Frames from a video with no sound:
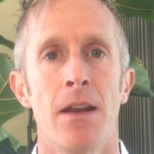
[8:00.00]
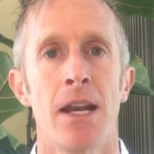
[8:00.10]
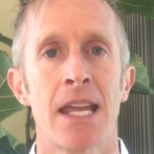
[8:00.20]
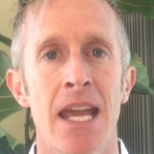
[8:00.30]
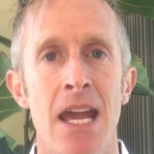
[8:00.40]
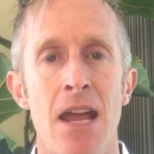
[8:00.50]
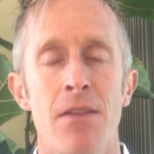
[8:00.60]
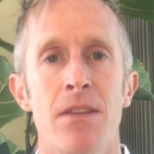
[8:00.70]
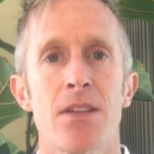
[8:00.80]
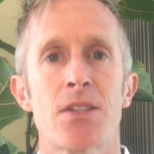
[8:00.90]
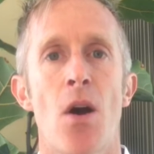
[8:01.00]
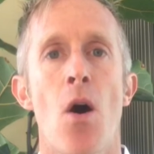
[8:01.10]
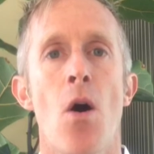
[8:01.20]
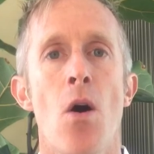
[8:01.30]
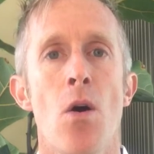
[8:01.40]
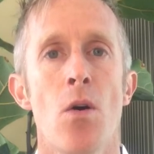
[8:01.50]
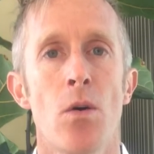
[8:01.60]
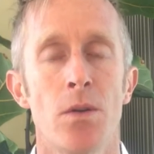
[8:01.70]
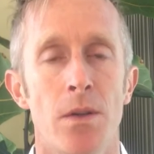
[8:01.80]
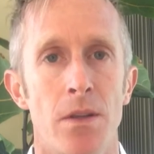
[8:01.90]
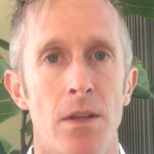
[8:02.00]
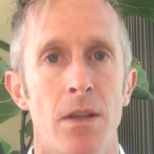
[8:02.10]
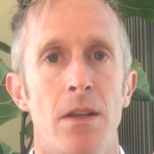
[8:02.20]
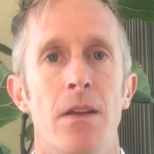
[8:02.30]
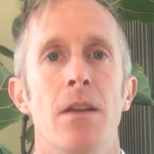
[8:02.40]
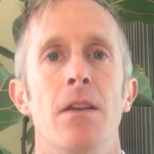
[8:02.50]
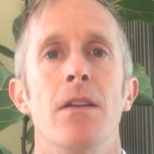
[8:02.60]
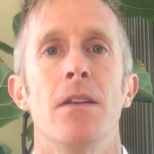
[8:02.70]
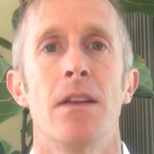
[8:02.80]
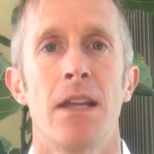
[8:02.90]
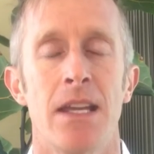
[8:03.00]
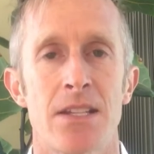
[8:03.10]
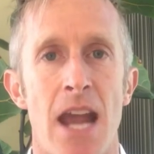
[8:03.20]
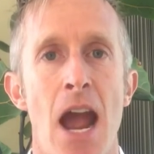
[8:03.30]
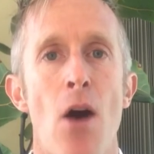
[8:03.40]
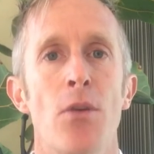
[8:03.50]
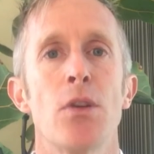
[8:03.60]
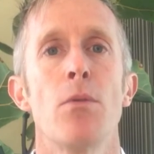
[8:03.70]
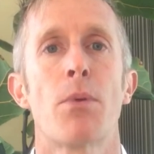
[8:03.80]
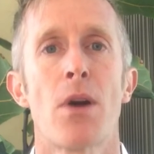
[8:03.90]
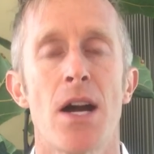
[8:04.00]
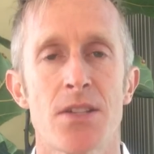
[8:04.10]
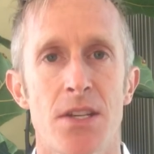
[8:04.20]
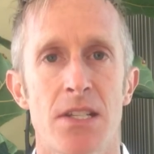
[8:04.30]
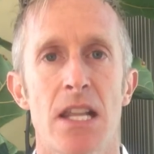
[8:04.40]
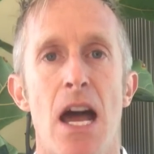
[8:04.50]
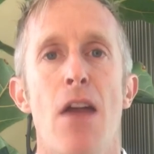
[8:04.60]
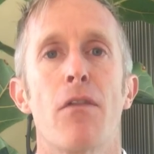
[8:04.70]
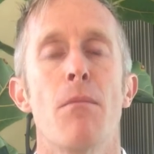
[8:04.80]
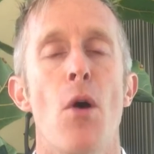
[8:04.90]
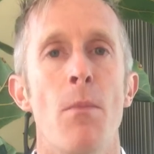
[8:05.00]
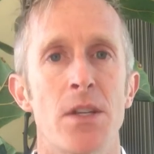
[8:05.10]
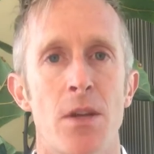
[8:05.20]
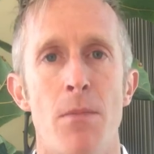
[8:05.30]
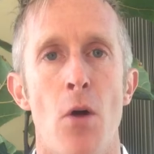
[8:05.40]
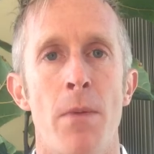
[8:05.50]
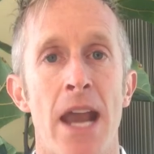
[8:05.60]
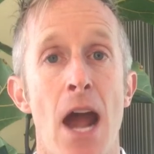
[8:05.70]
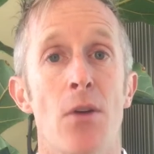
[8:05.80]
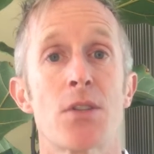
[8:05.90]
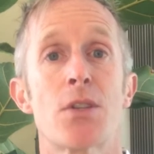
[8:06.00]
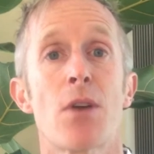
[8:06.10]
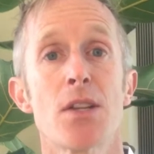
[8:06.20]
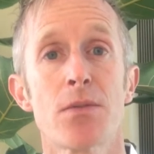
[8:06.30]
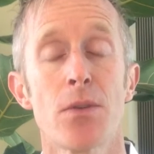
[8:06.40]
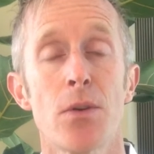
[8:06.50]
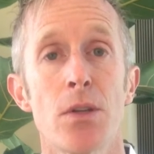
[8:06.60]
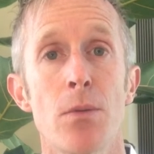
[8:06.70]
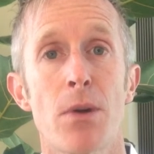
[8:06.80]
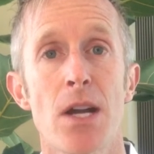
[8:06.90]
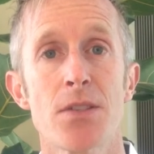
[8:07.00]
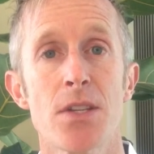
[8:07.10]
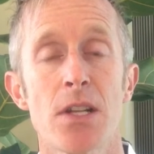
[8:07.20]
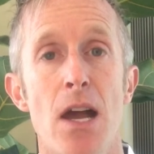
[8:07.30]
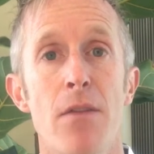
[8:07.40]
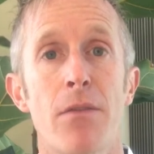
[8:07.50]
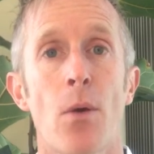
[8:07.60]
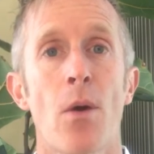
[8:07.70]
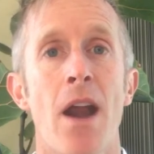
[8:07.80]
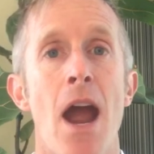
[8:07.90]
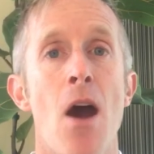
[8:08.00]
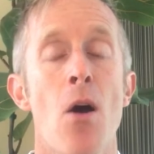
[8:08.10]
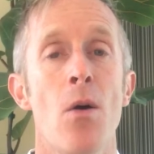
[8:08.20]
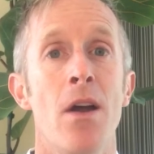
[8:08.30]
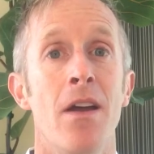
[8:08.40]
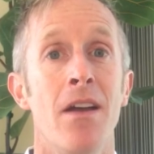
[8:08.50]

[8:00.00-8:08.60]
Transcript: And again, this all is how you process life moment to moment, how stressful you process life, or how